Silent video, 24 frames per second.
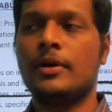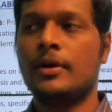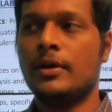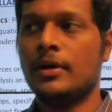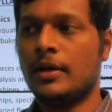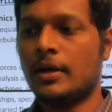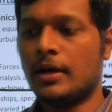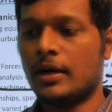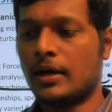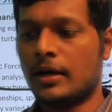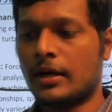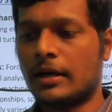
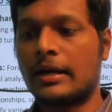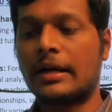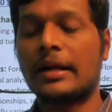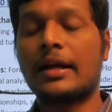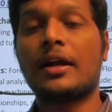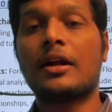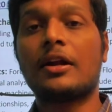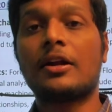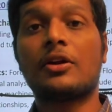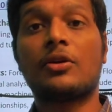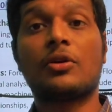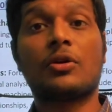uh,
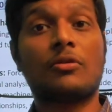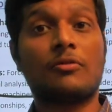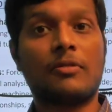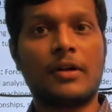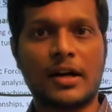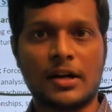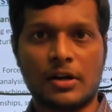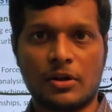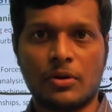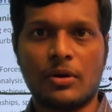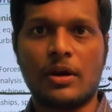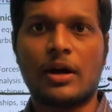clearly know
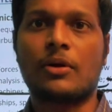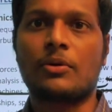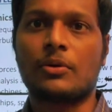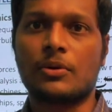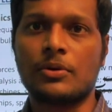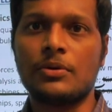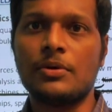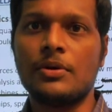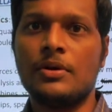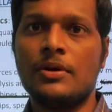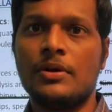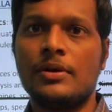what you have
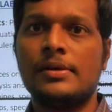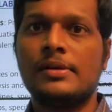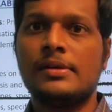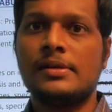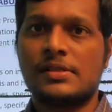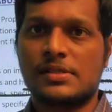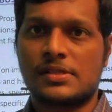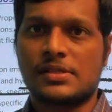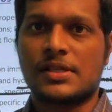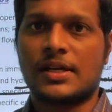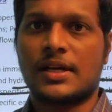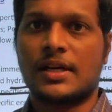to
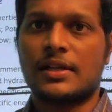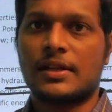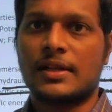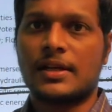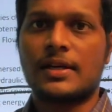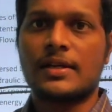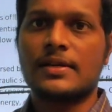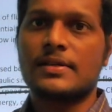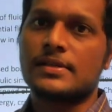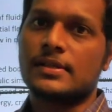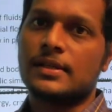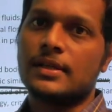study that
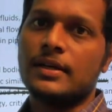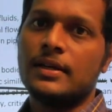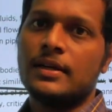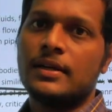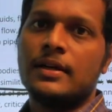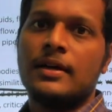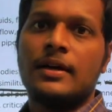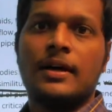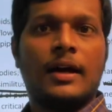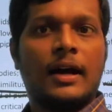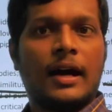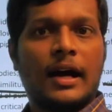is the
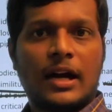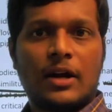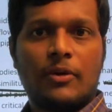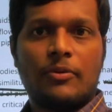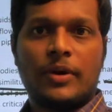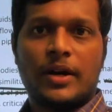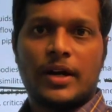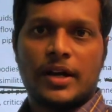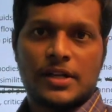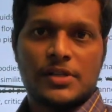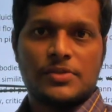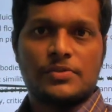
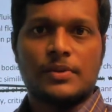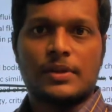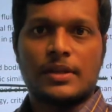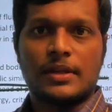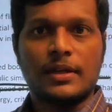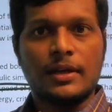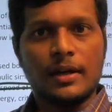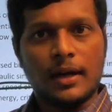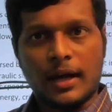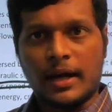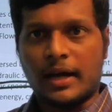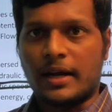advantage with
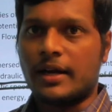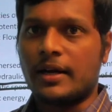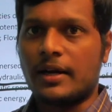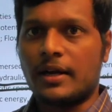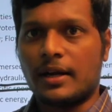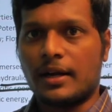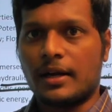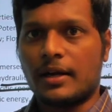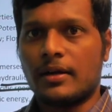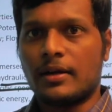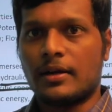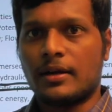the
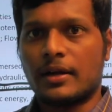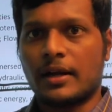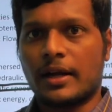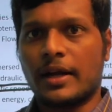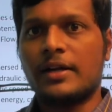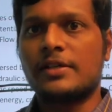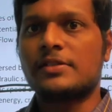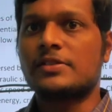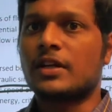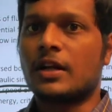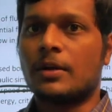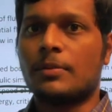current uh,
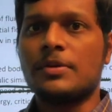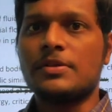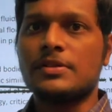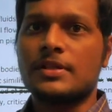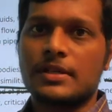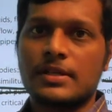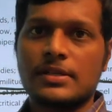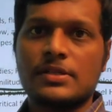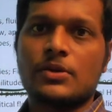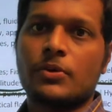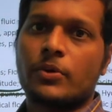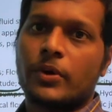gate syllabus it
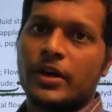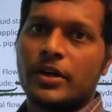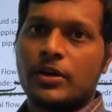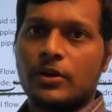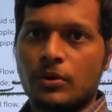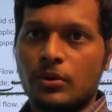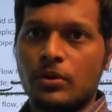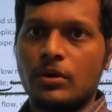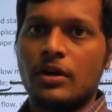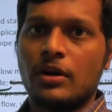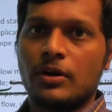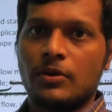is quite
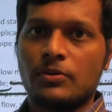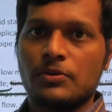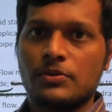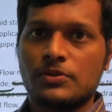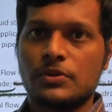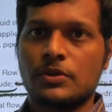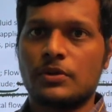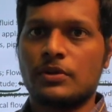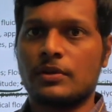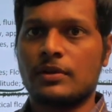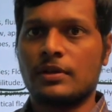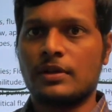good now
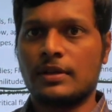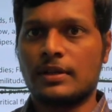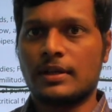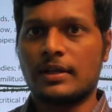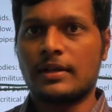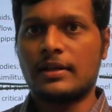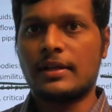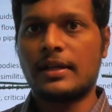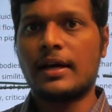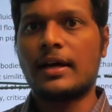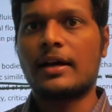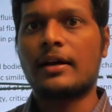so they,
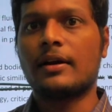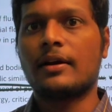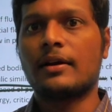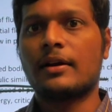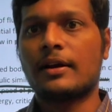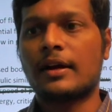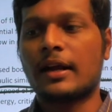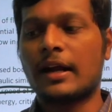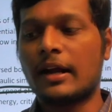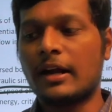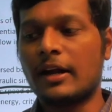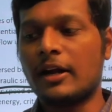they are
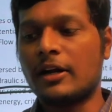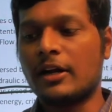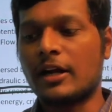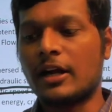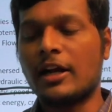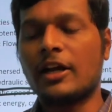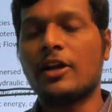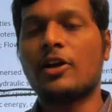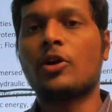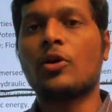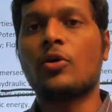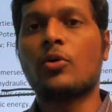really
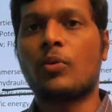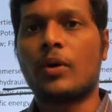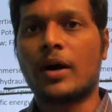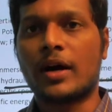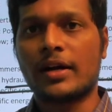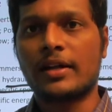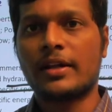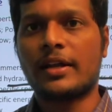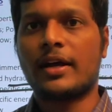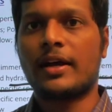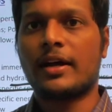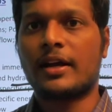telling you
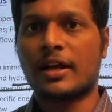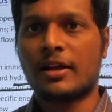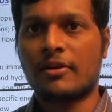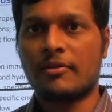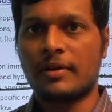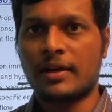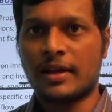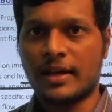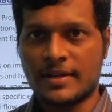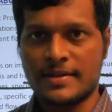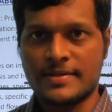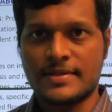what they are
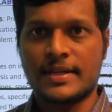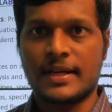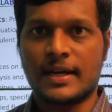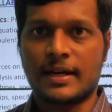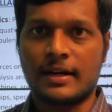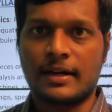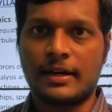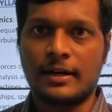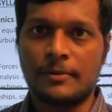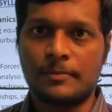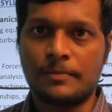giving exactly